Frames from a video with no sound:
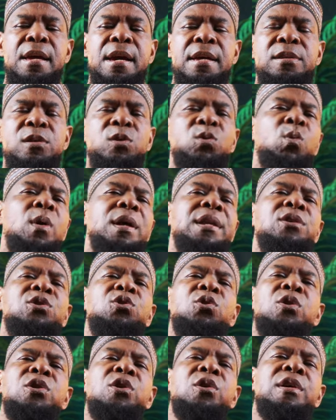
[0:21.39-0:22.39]
I just want to
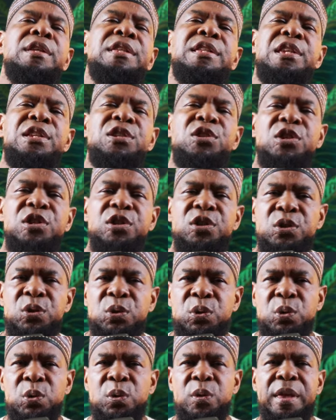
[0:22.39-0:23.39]
draw your attention
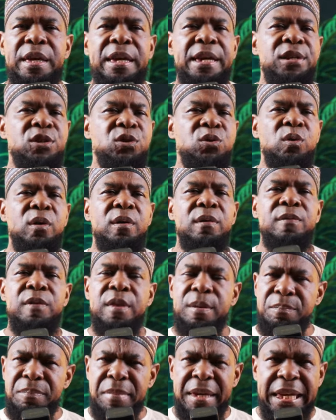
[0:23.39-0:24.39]
to the issue of
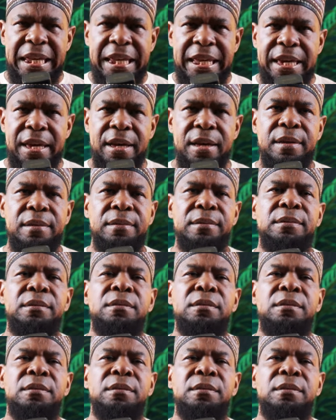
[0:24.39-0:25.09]
the media.